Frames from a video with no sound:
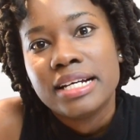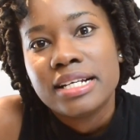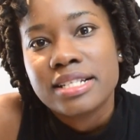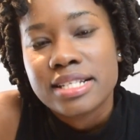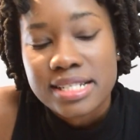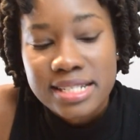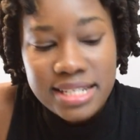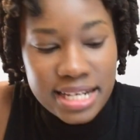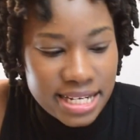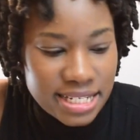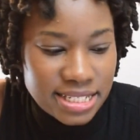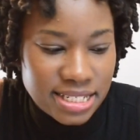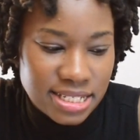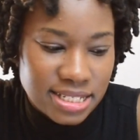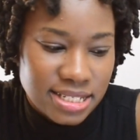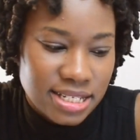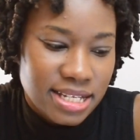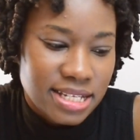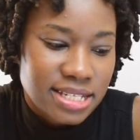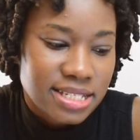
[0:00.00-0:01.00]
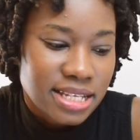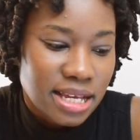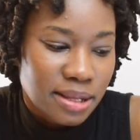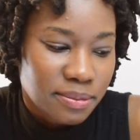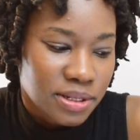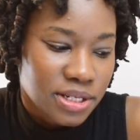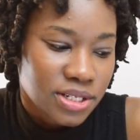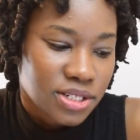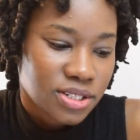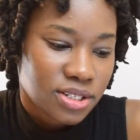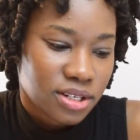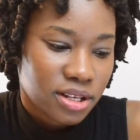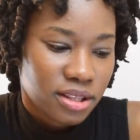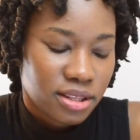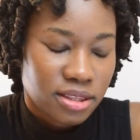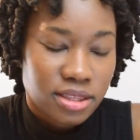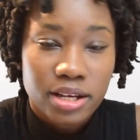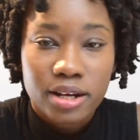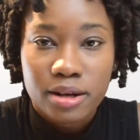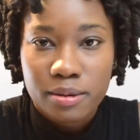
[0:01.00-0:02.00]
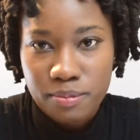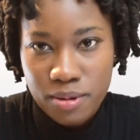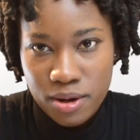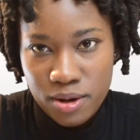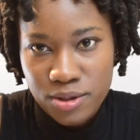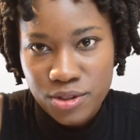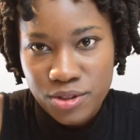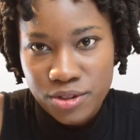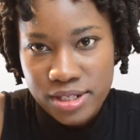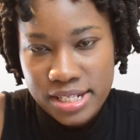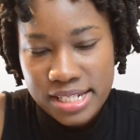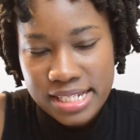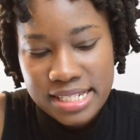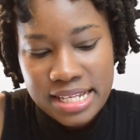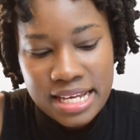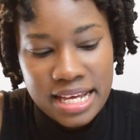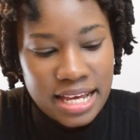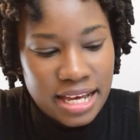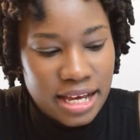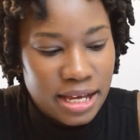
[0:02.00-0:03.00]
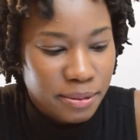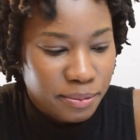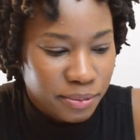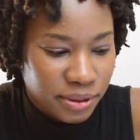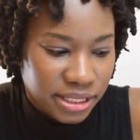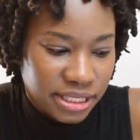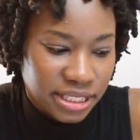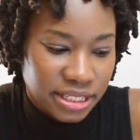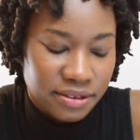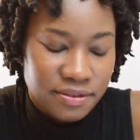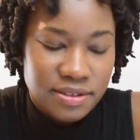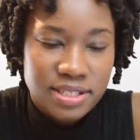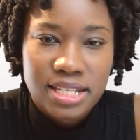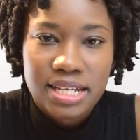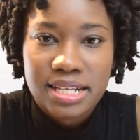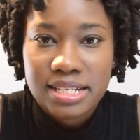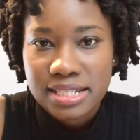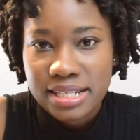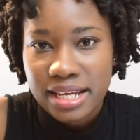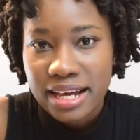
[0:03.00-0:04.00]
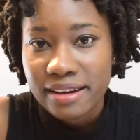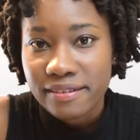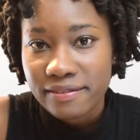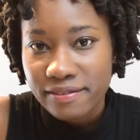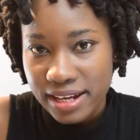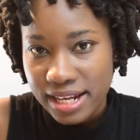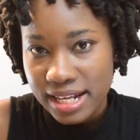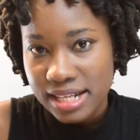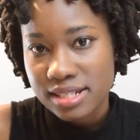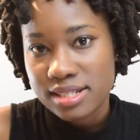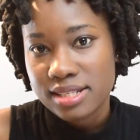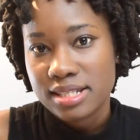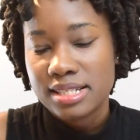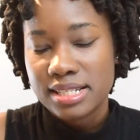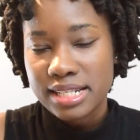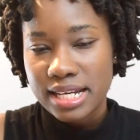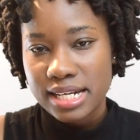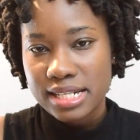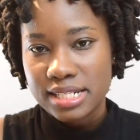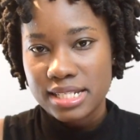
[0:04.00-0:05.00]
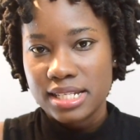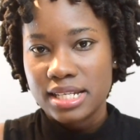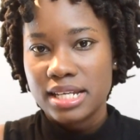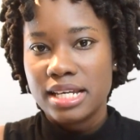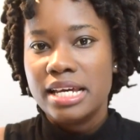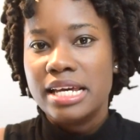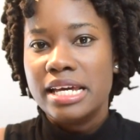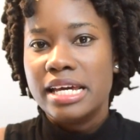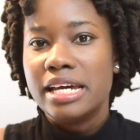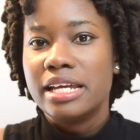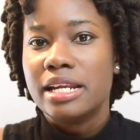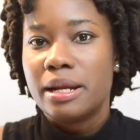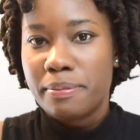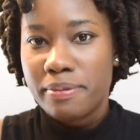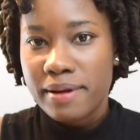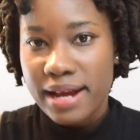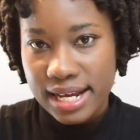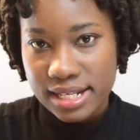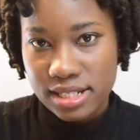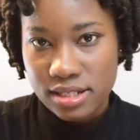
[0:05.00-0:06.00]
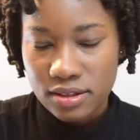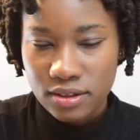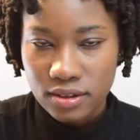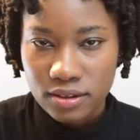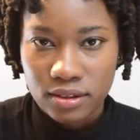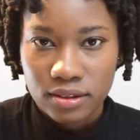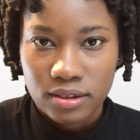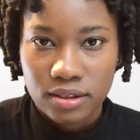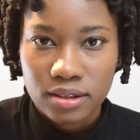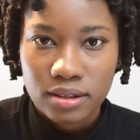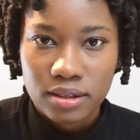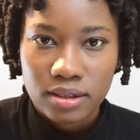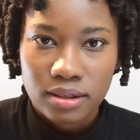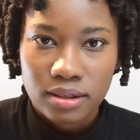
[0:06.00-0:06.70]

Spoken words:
society to establish their boundaries and beliefs and to advance society in a practical